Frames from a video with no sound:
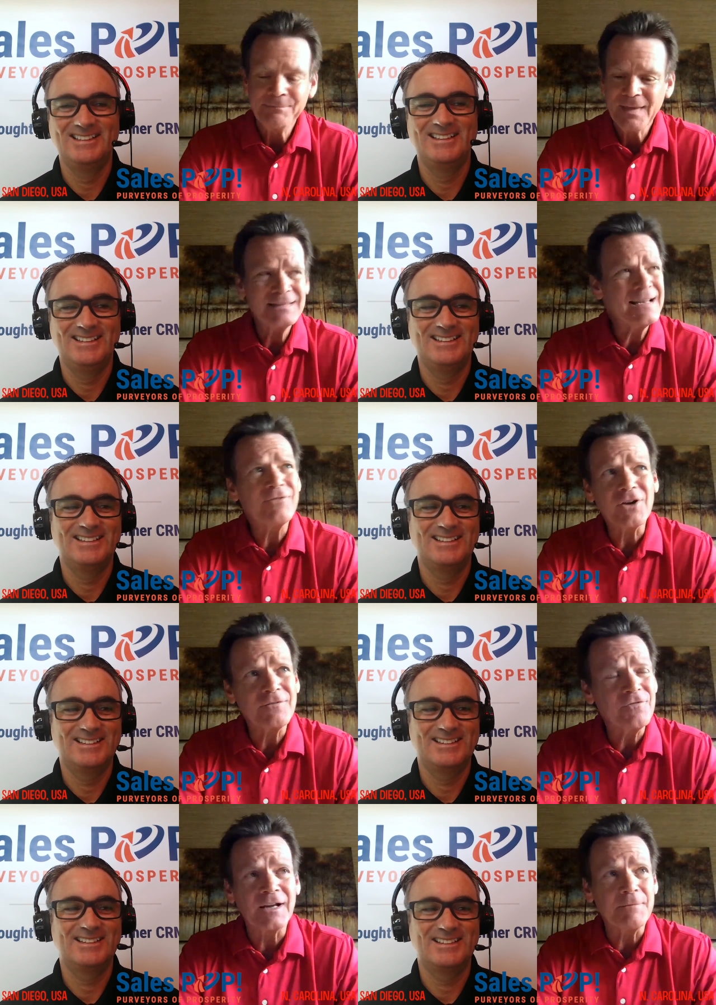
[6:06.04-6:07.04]
Speaker 1: he's not a very
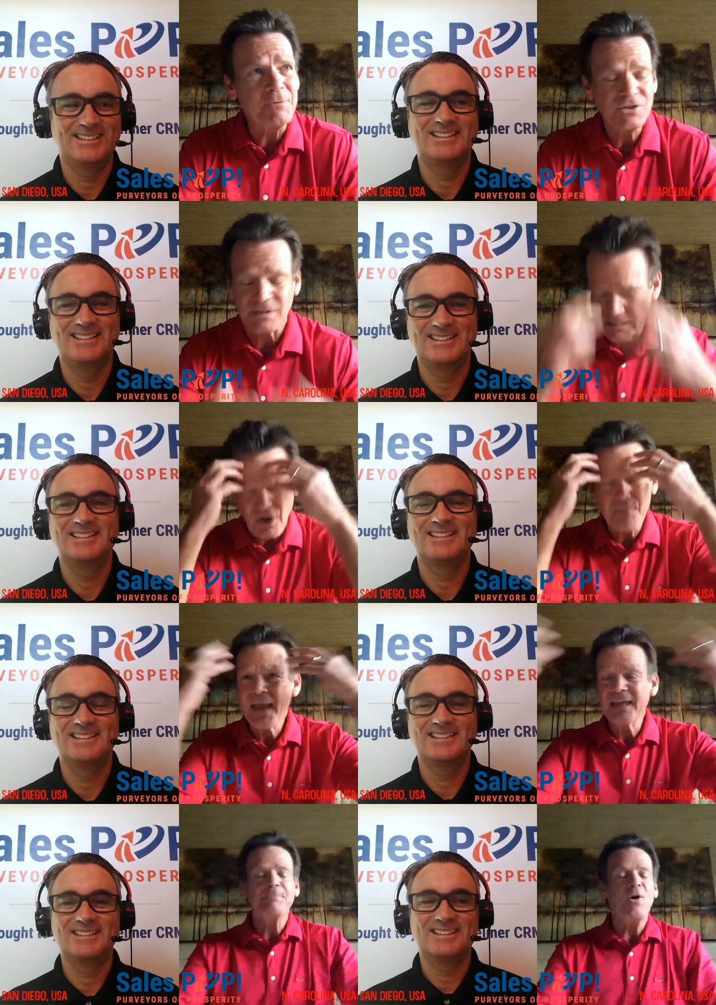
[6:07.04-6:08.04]
friendly person. I start
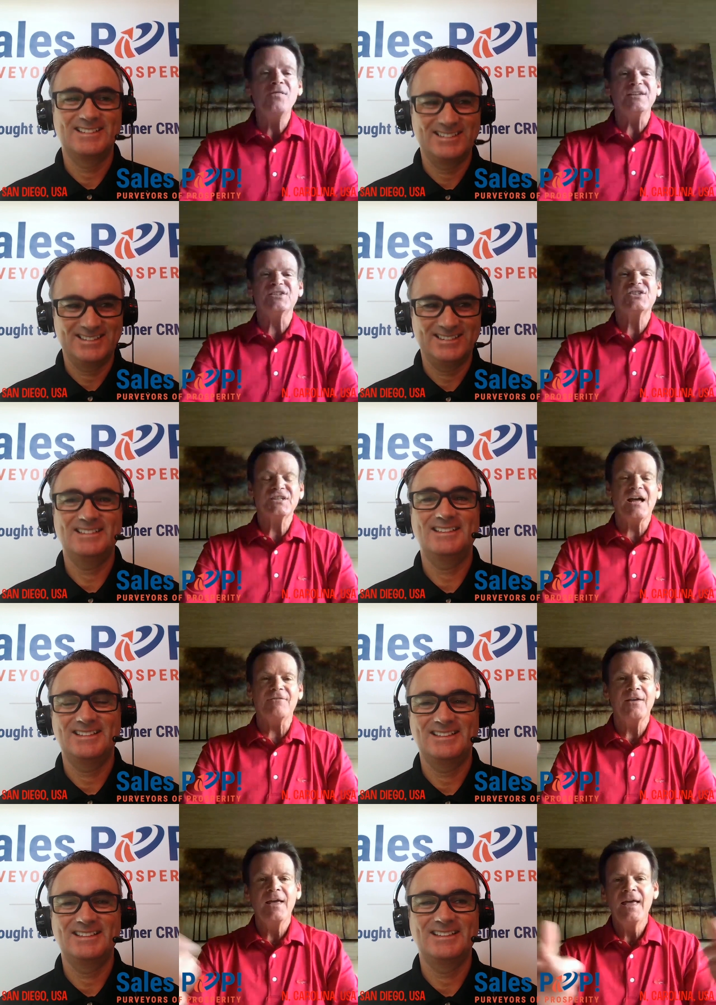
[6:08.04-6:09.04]
making up all this
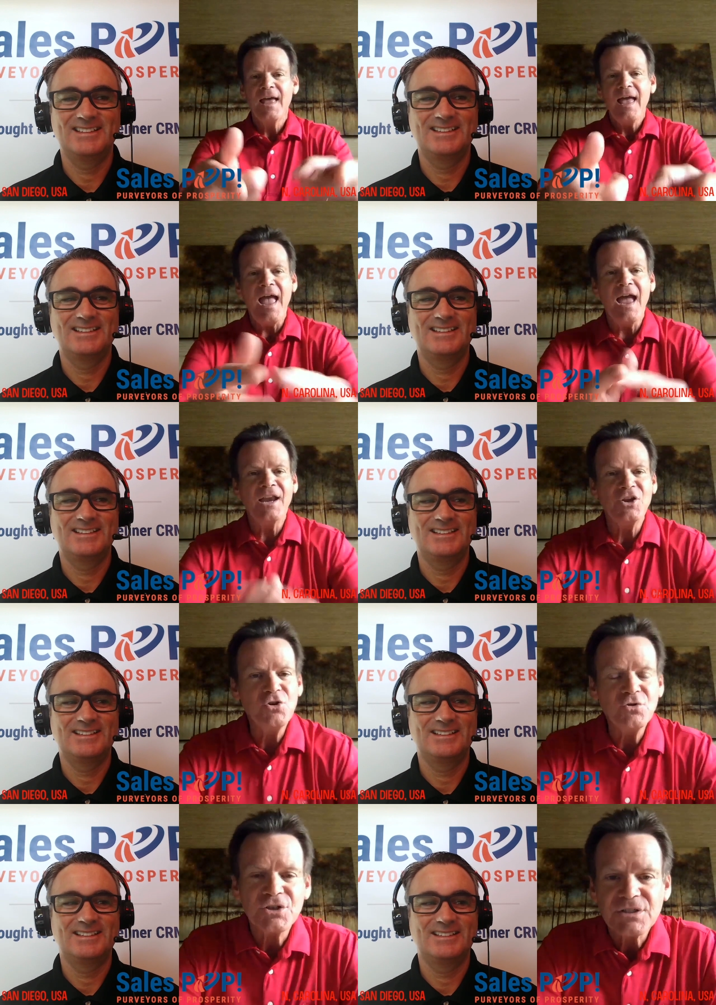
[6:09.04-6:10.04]
stuff. Mm and
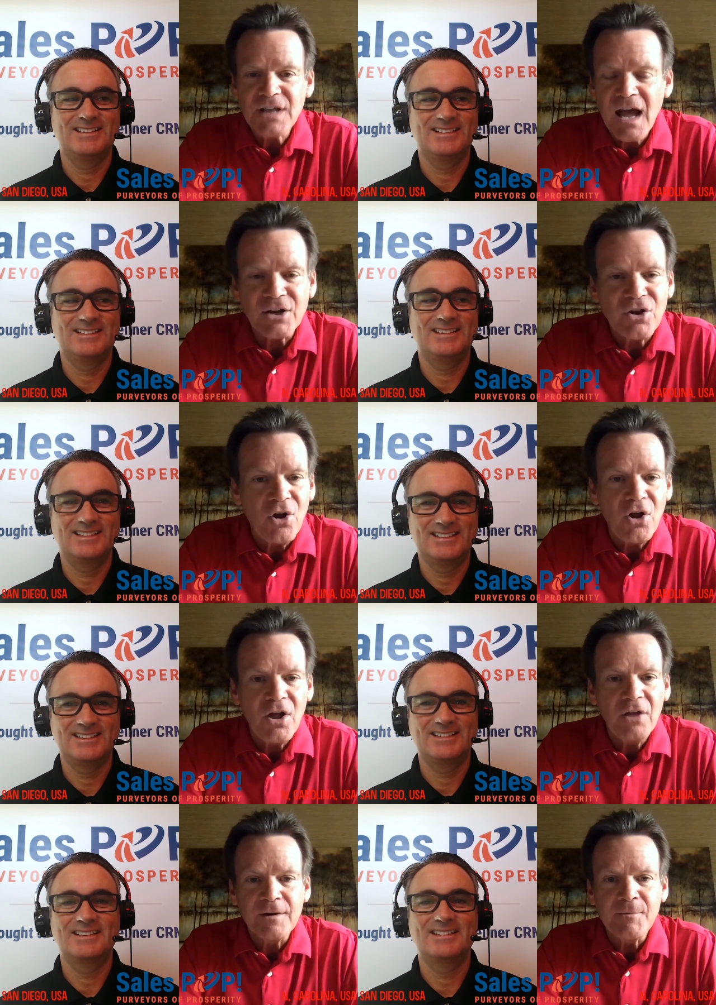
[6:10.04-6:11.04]
you just got a
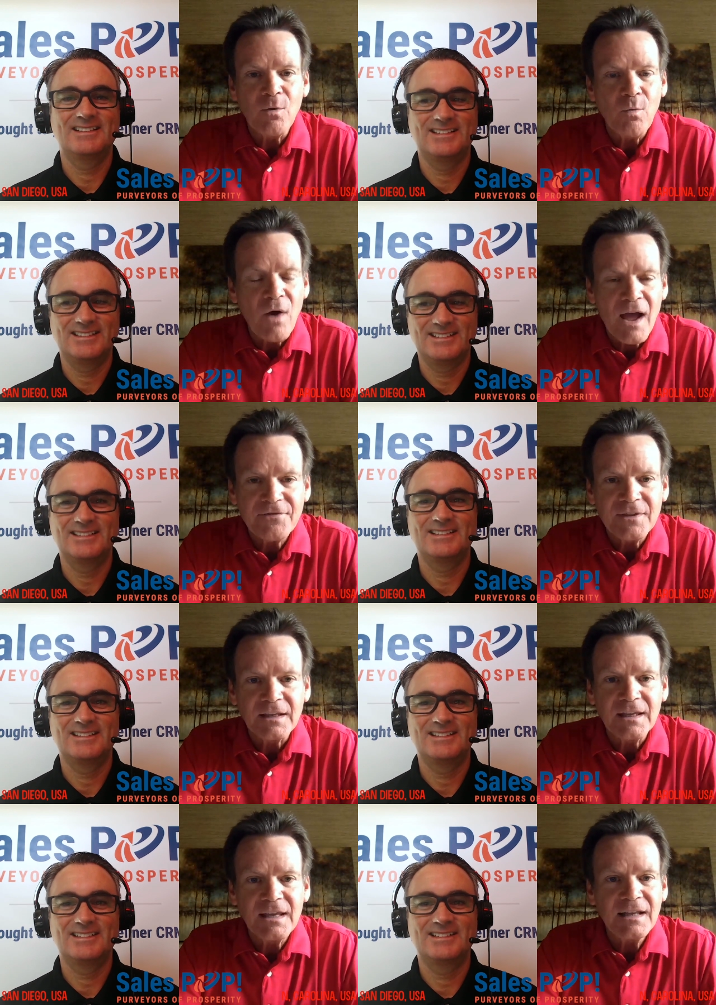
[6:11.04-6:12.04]
call from your wife that
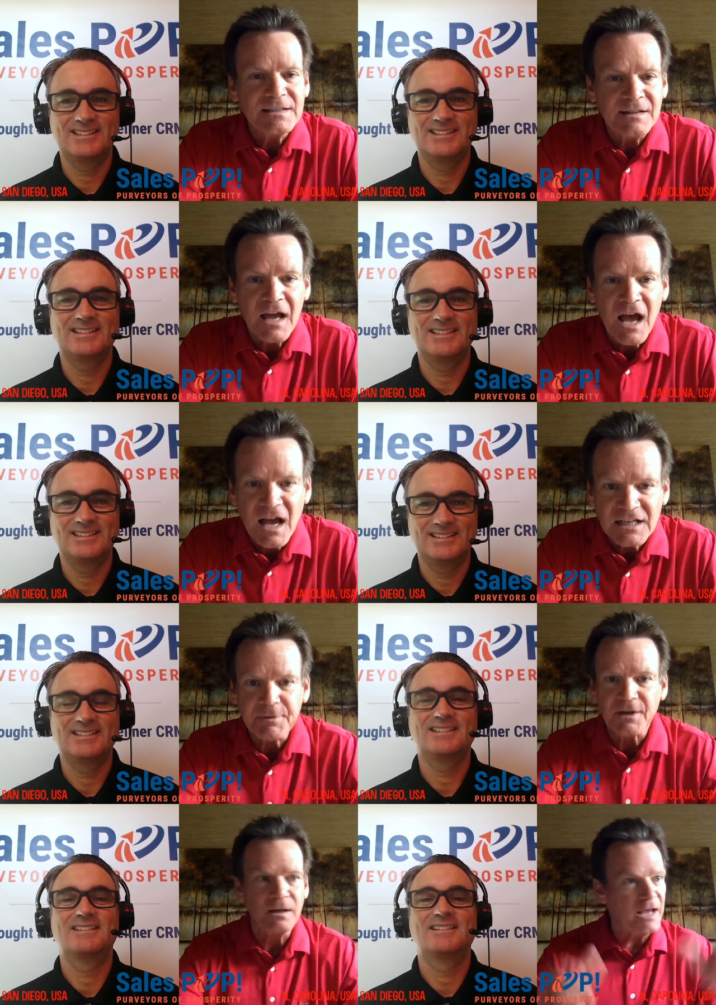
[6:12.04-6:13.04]
the kid is in the
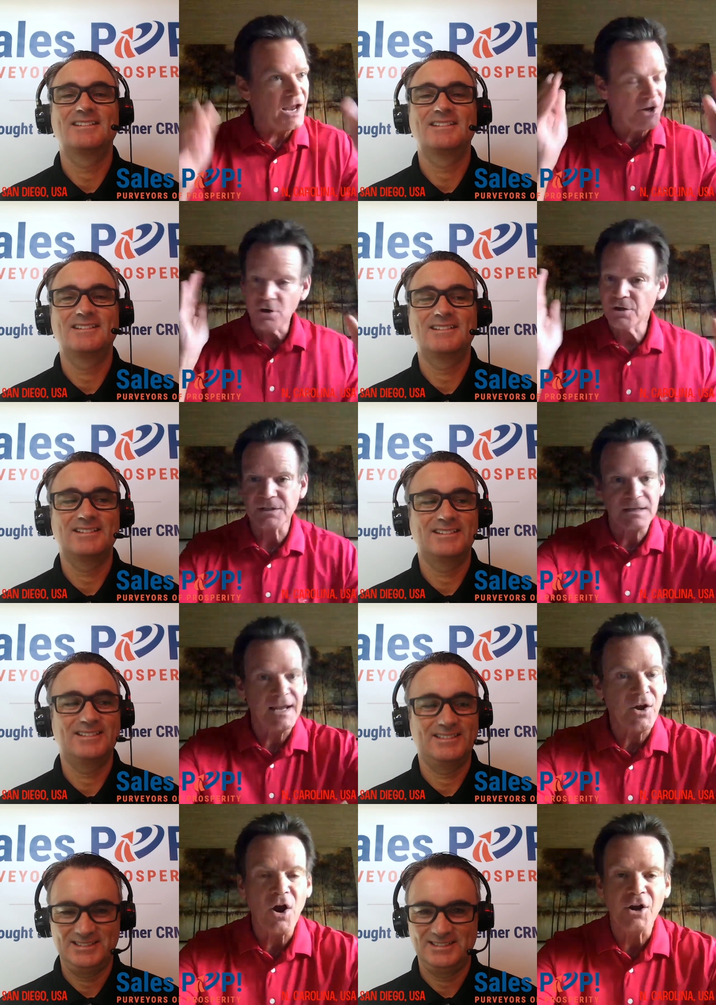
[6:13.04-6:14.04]
hospital and you're just
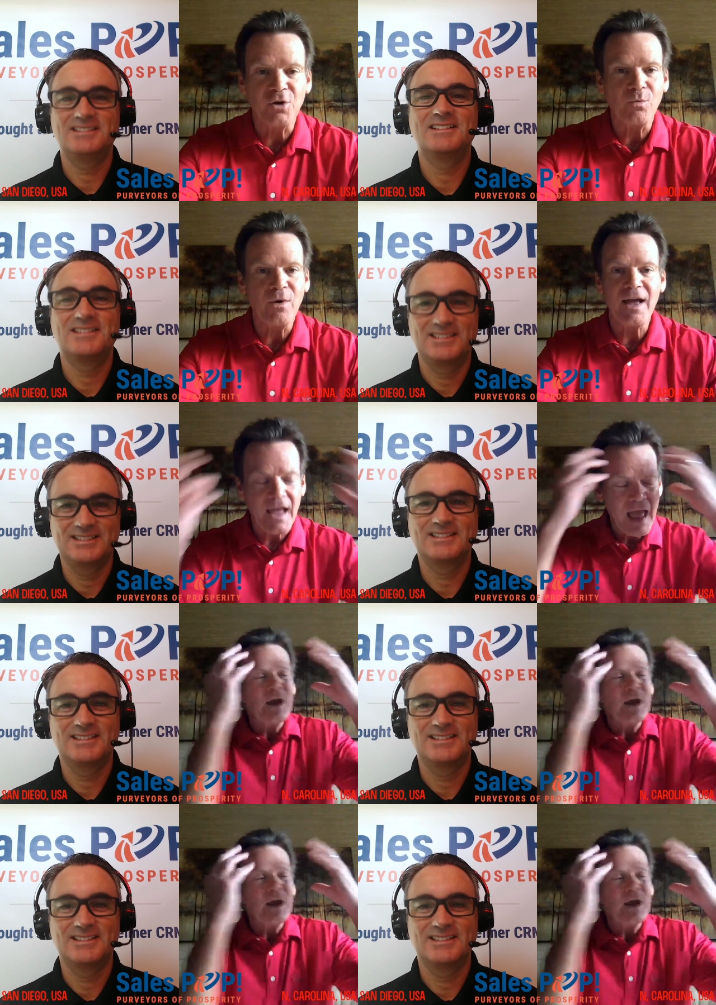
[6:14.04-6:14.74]
like on your way.